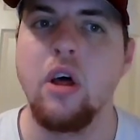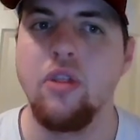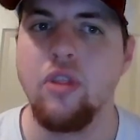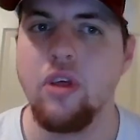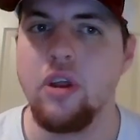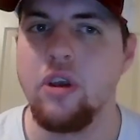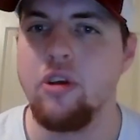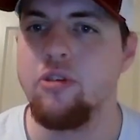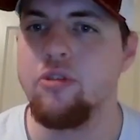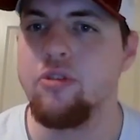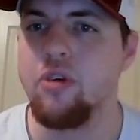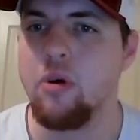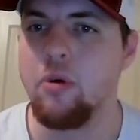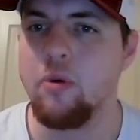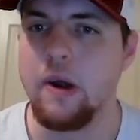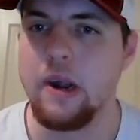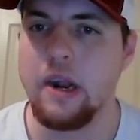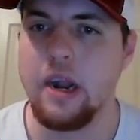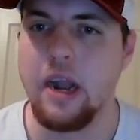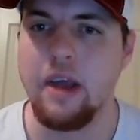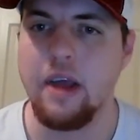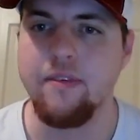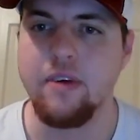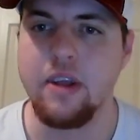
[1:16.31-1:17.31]
Then you turn
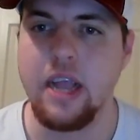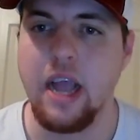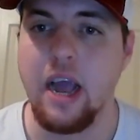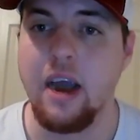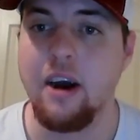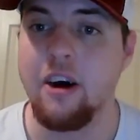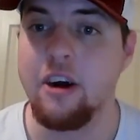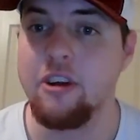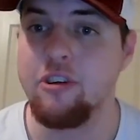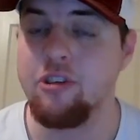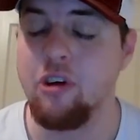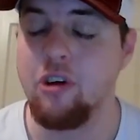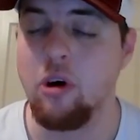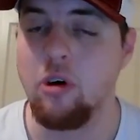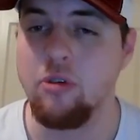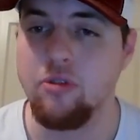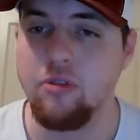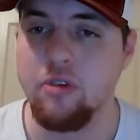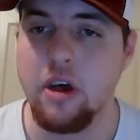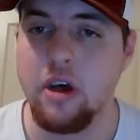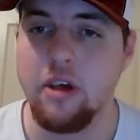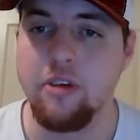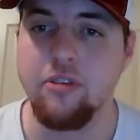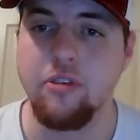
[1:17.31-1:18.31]
around and have a guy like
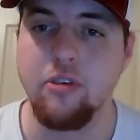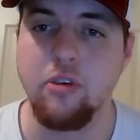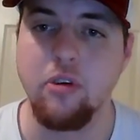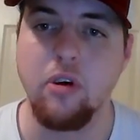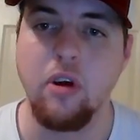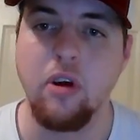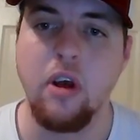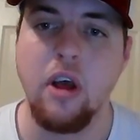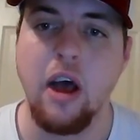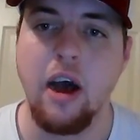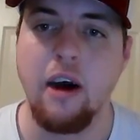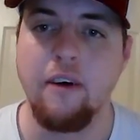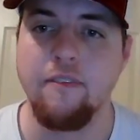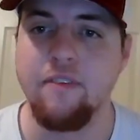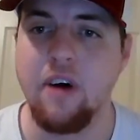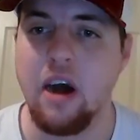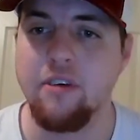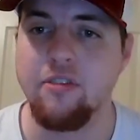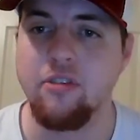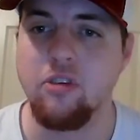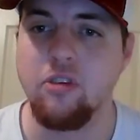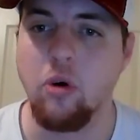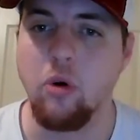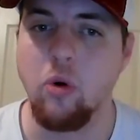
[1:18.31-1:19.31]
Charles Lester, a
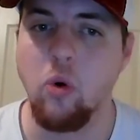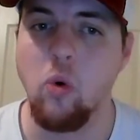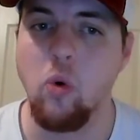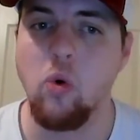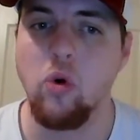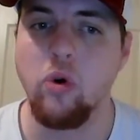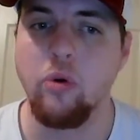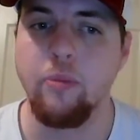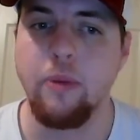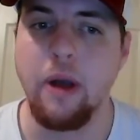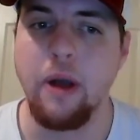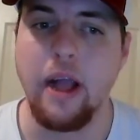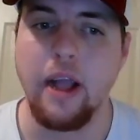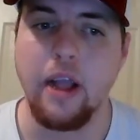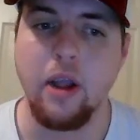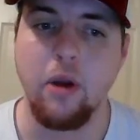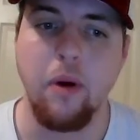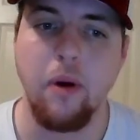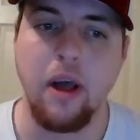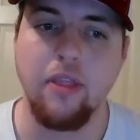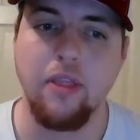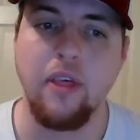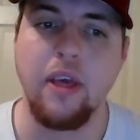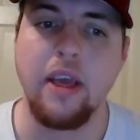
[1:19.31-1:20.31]
five-star cornerback
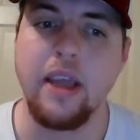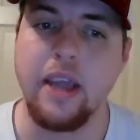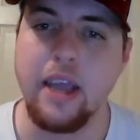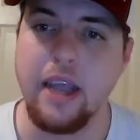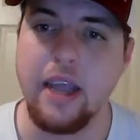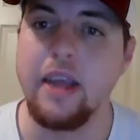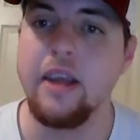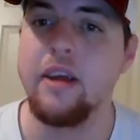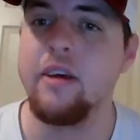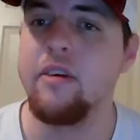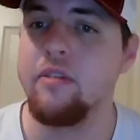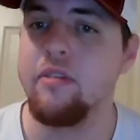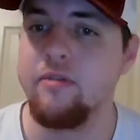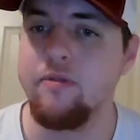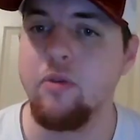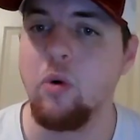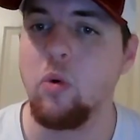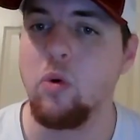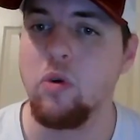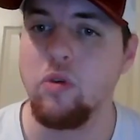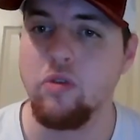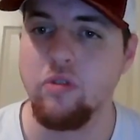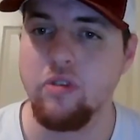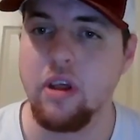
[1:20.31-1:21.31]
who I think is
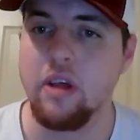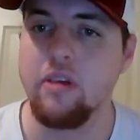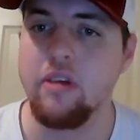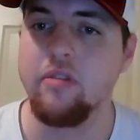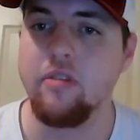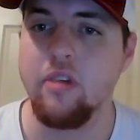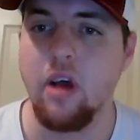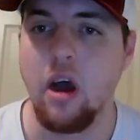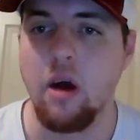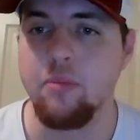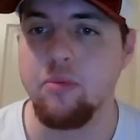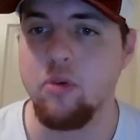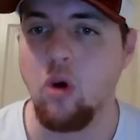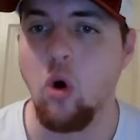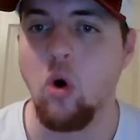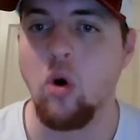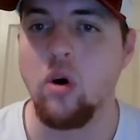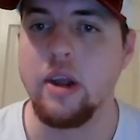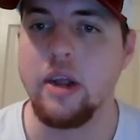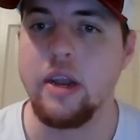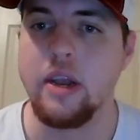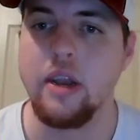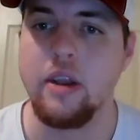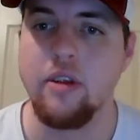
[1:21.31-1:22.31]
Florida State's top
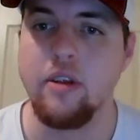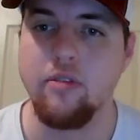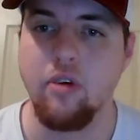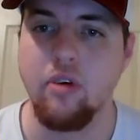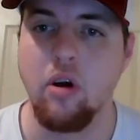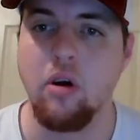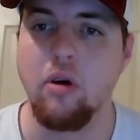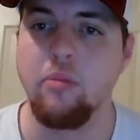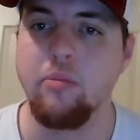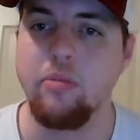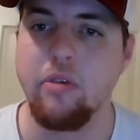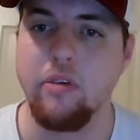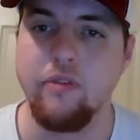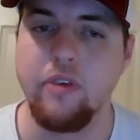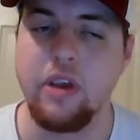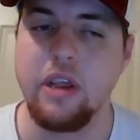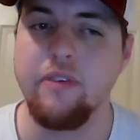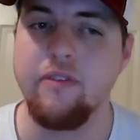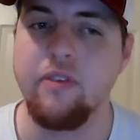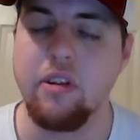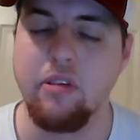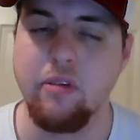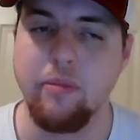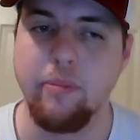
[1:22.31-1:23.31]
target in terms of
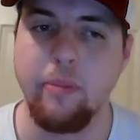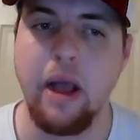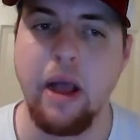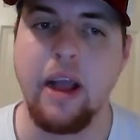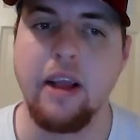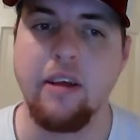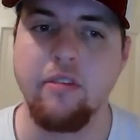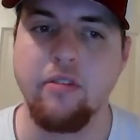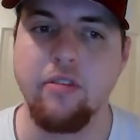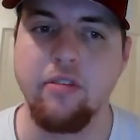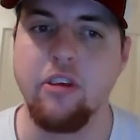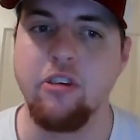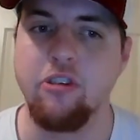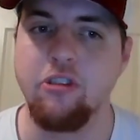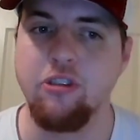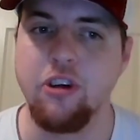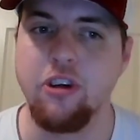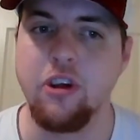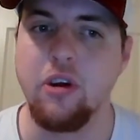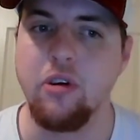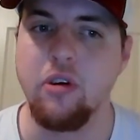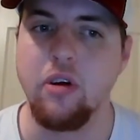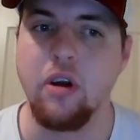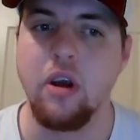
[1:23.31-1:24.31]
defensive backs this
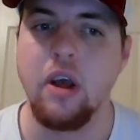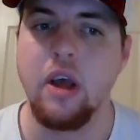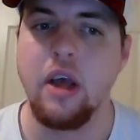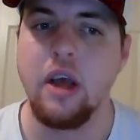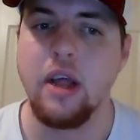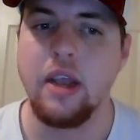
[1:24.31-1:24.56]
year.